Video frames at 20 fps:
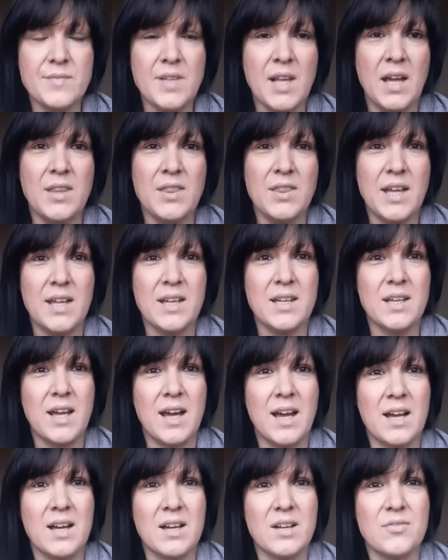and then
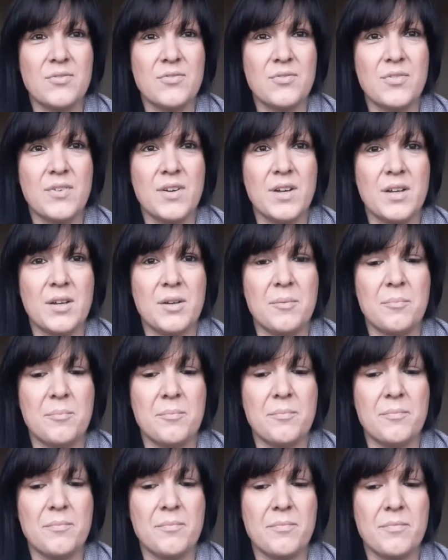I've
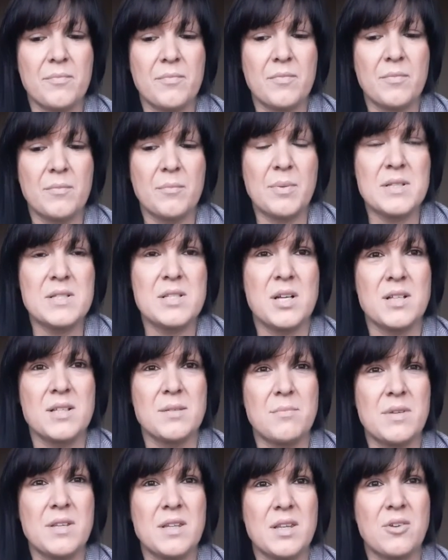um, been told to
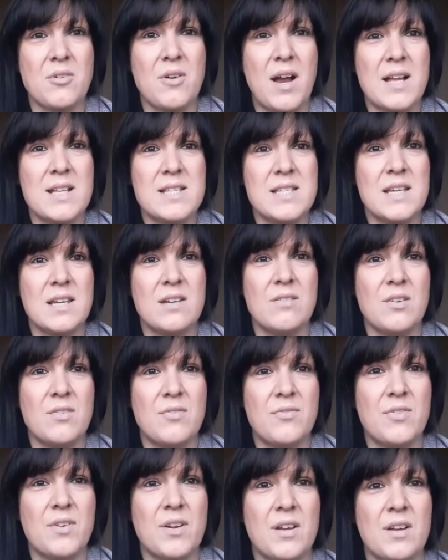meet the criteria
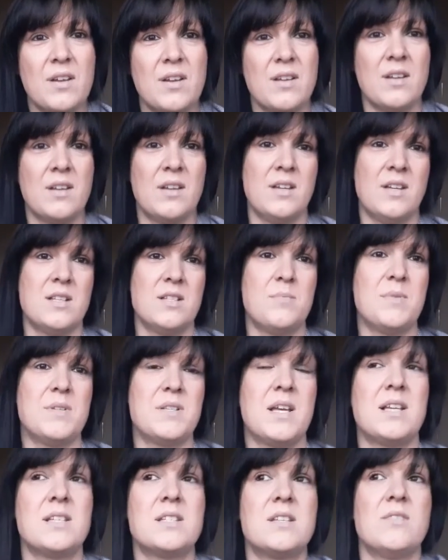for to be
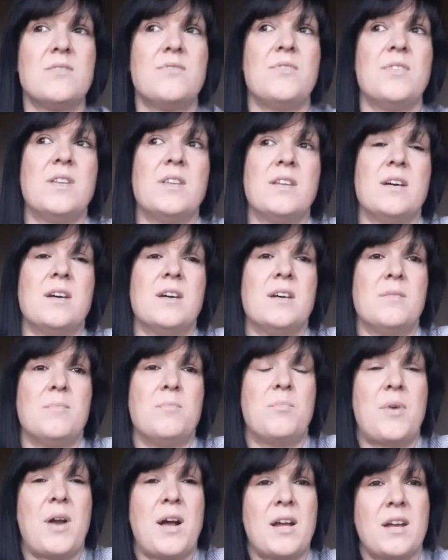tested for the
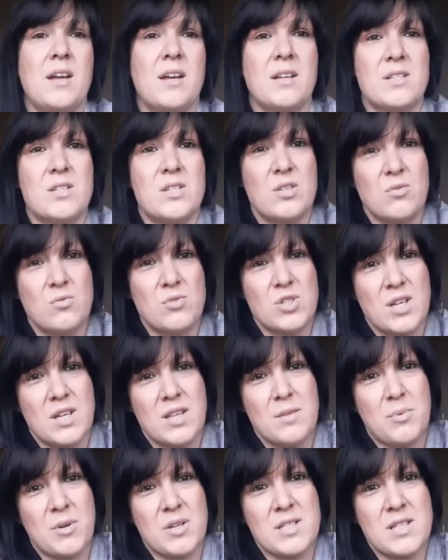BRCA2 gene,
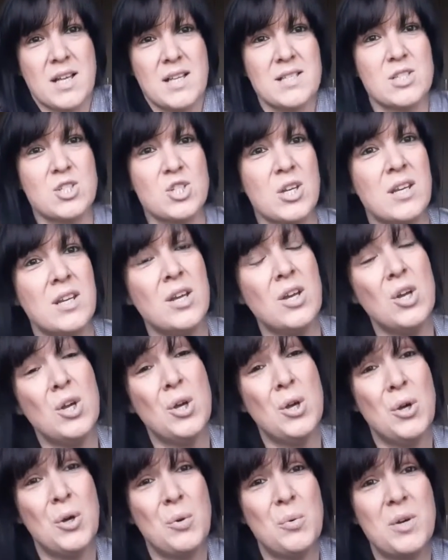the breast cancer gene,
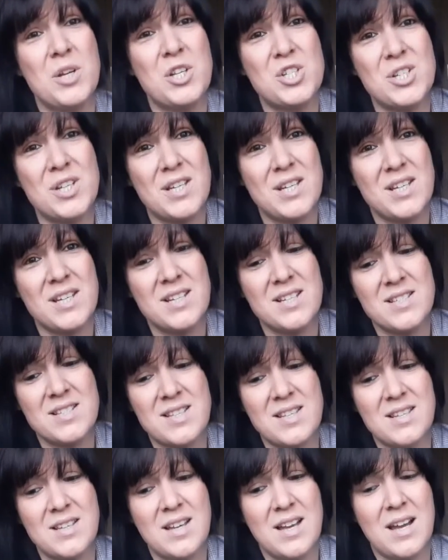which
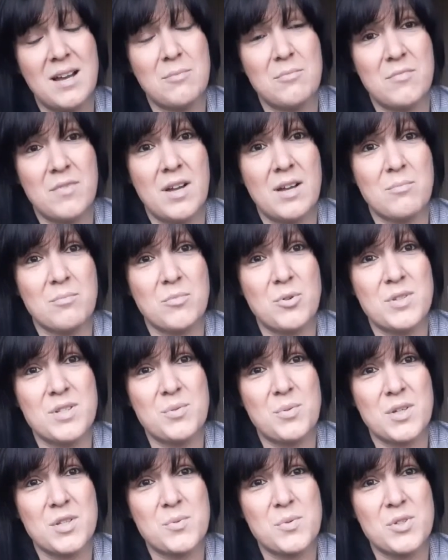is, I'm, um, I'm going to
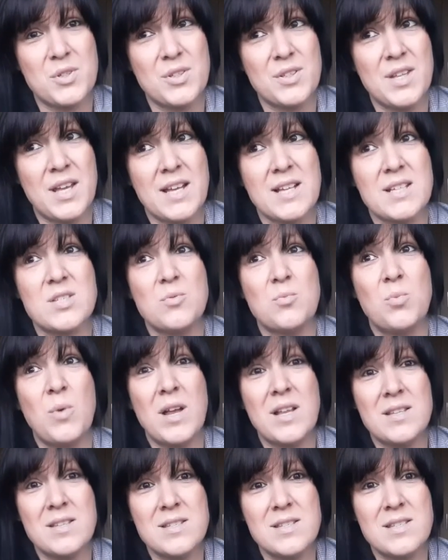hospital next
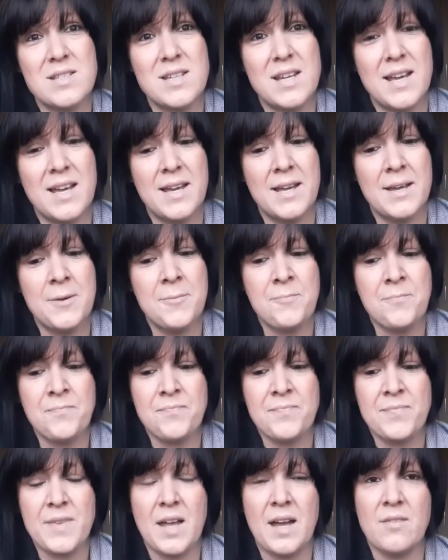Wednesday.
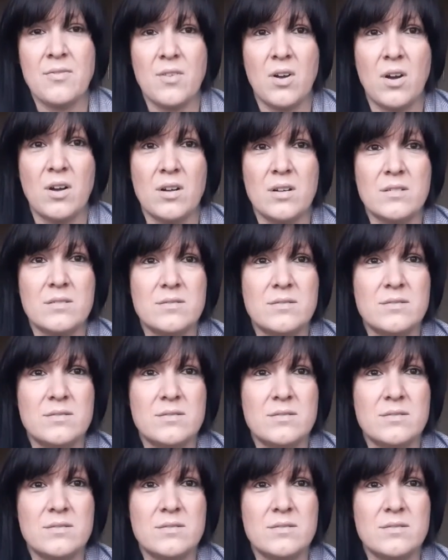I've got